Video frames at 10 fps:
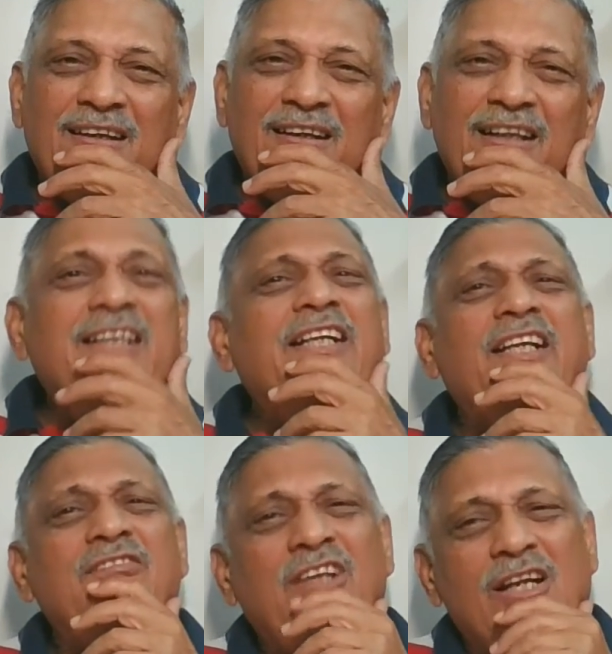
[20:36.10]
in
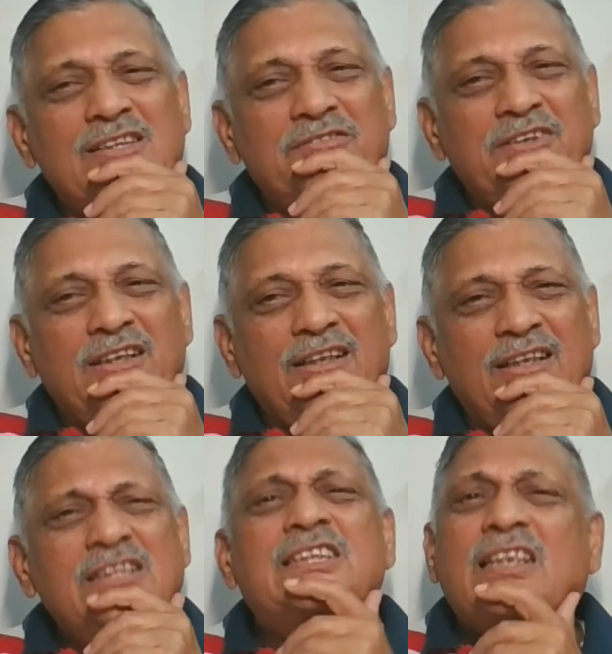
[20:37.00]
Indian philosophy.
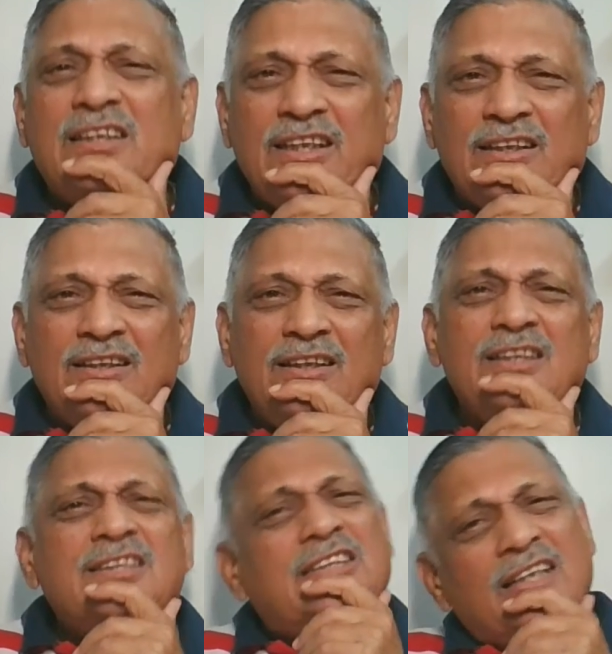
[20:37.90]
Satya,
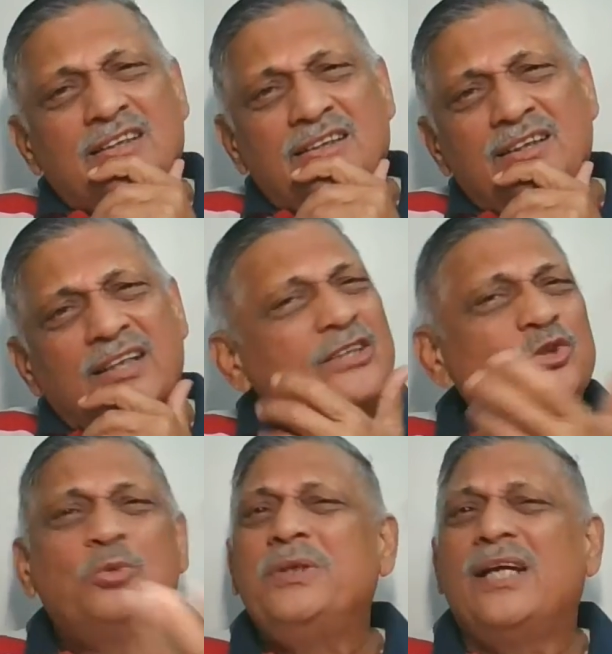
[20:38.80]
Sat, and
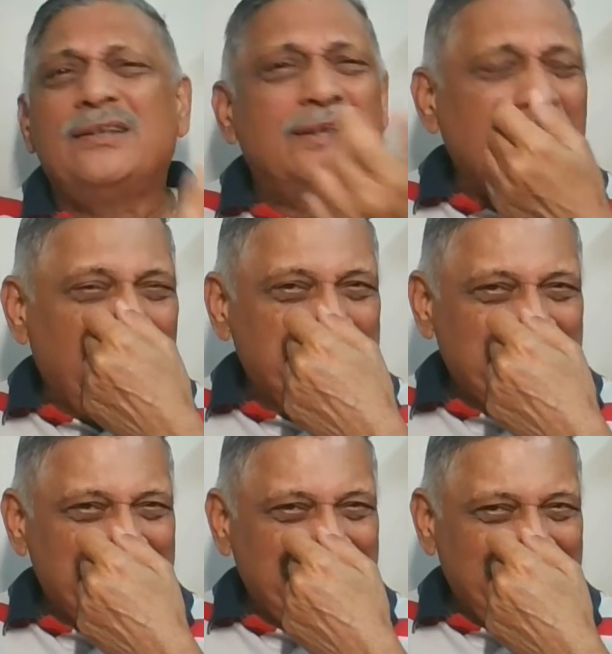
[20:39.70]
so many other
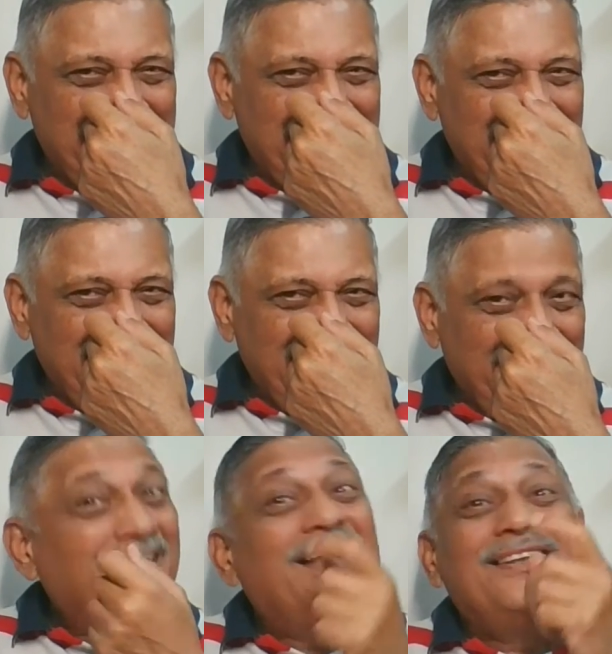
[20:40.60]
names.
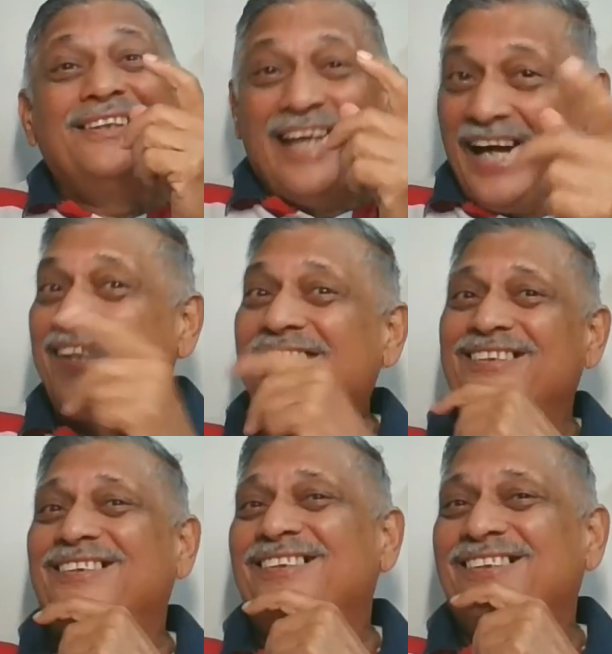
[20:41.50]
And that
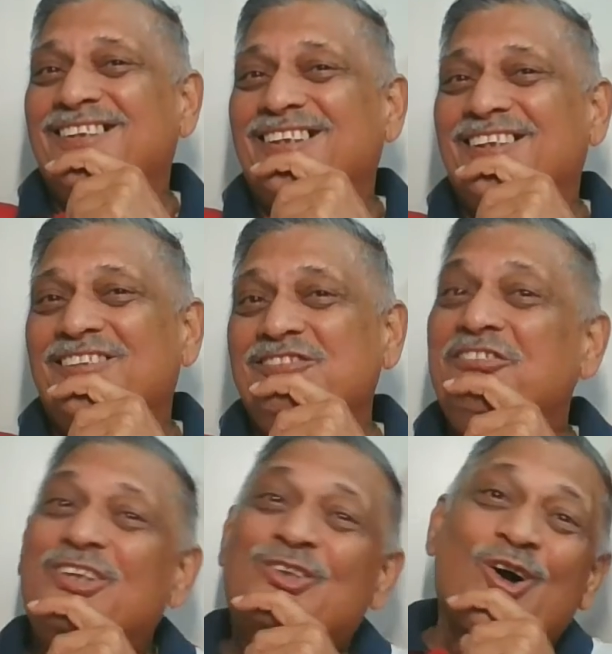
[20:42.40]
we
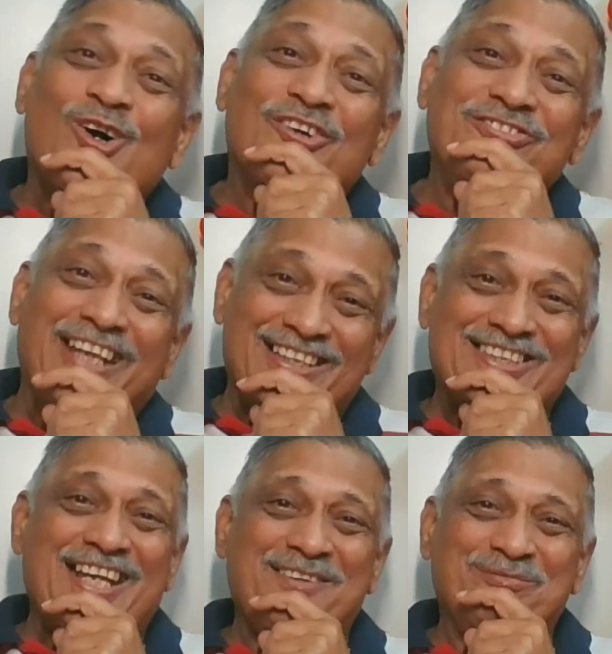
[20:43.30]
will talk of next
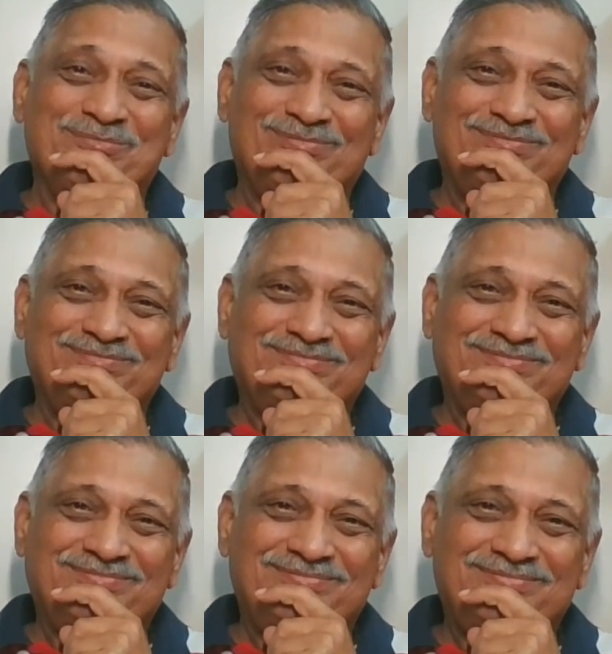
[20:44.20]
time.
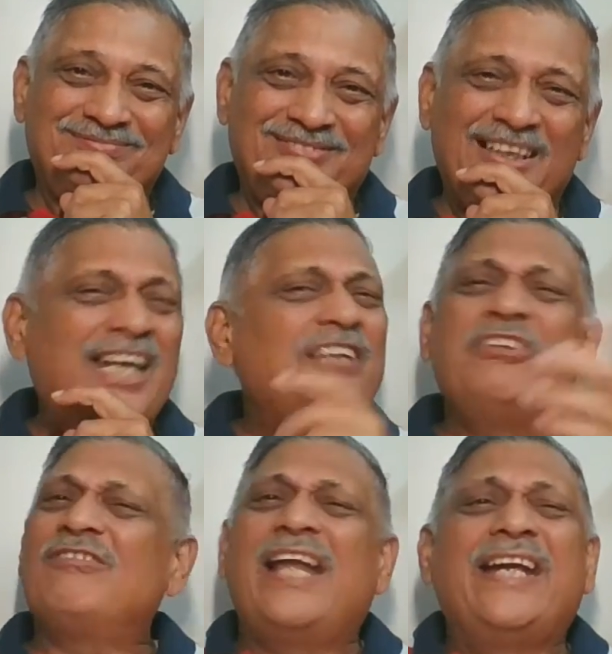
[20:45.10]
If you
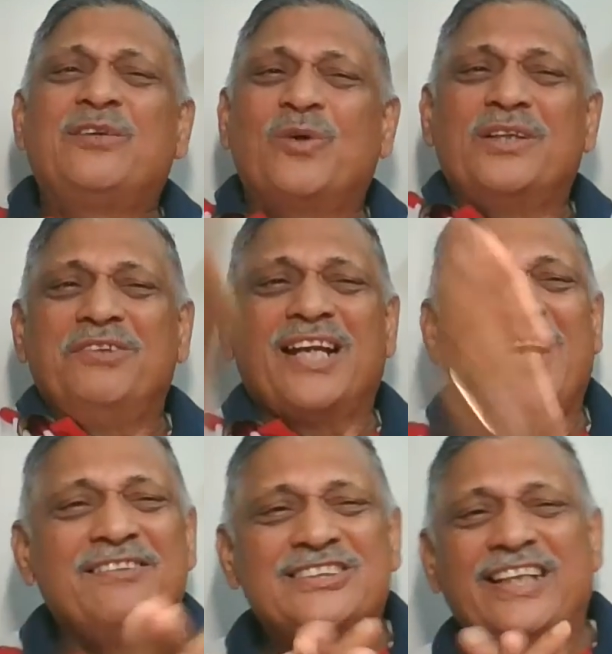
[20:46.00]
have liked whatever I
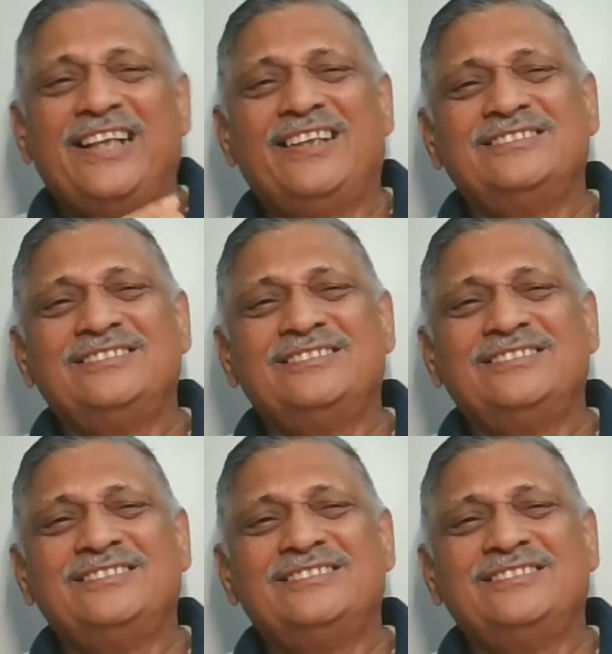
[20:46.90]
have said,